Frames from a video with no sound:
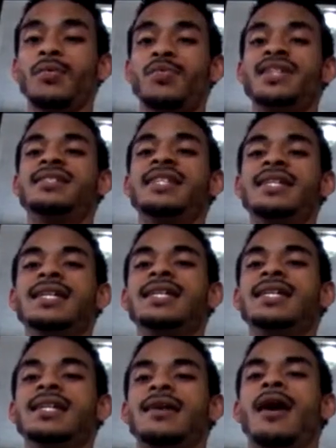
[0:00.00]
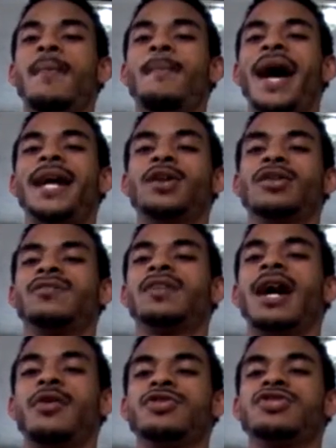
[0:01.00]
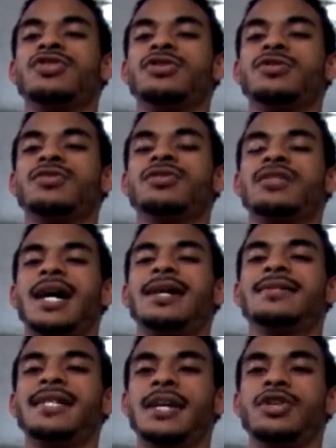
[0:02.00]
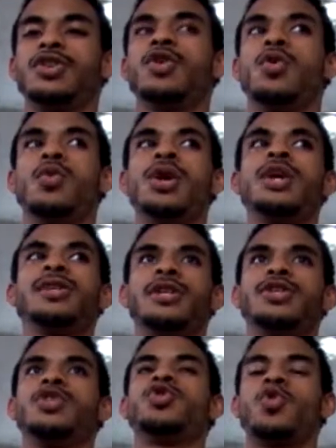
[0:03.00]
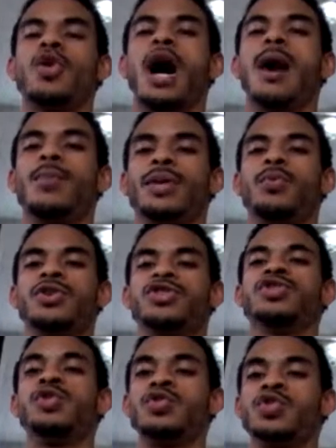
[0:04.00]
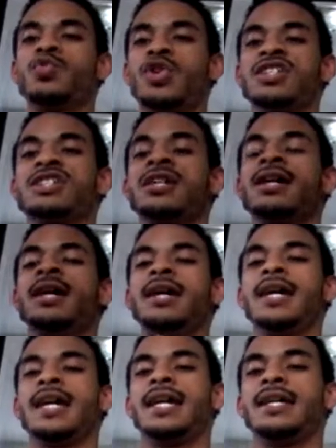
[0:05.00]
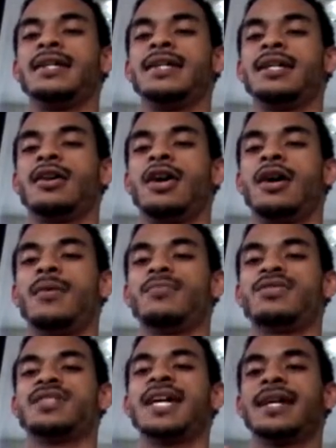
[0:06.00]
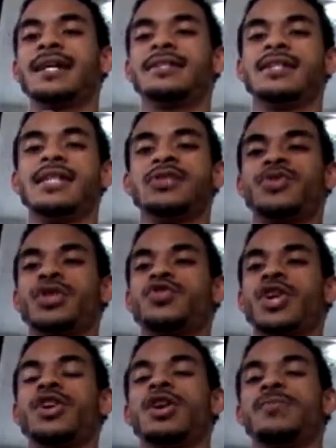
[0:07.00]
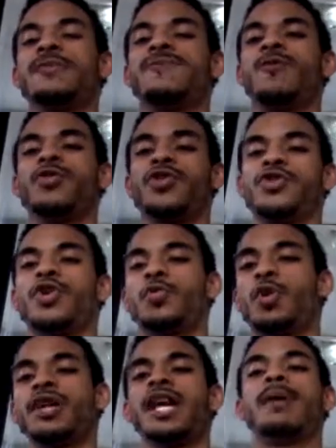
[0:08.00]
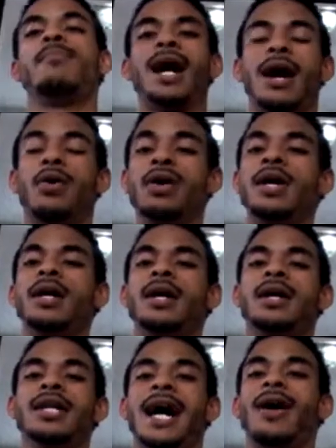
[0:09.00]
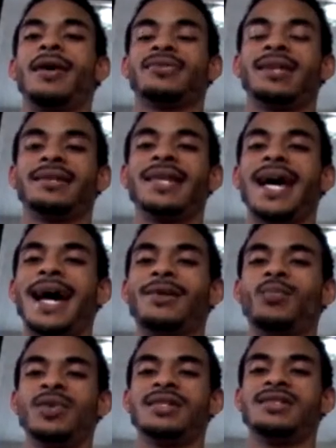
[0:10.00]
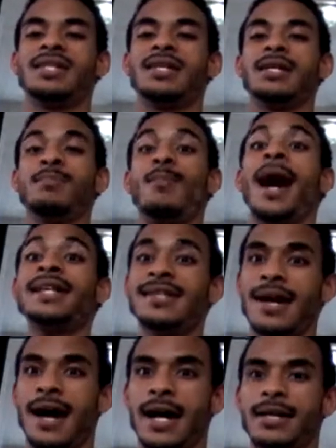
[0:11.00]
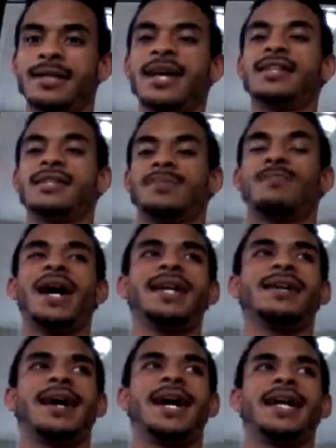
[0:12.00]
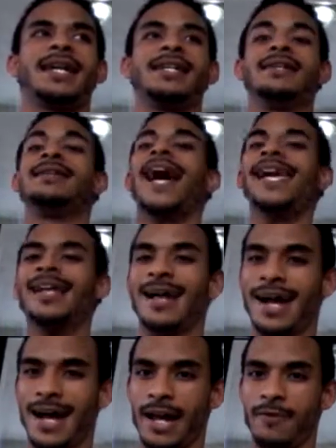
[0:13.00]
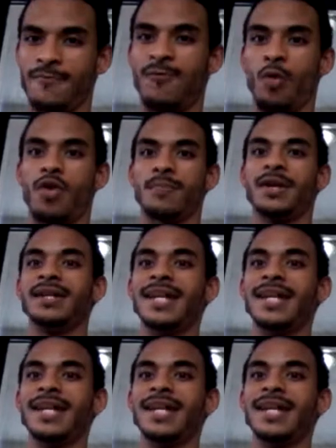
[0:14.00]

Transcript: we see a panel of Naruto, Sasuke, their usual combo that were introduced to us in the second E3 trailer before the third one came out. Now after that, we see Might Guy. Yes, Might Guy in Night Guy form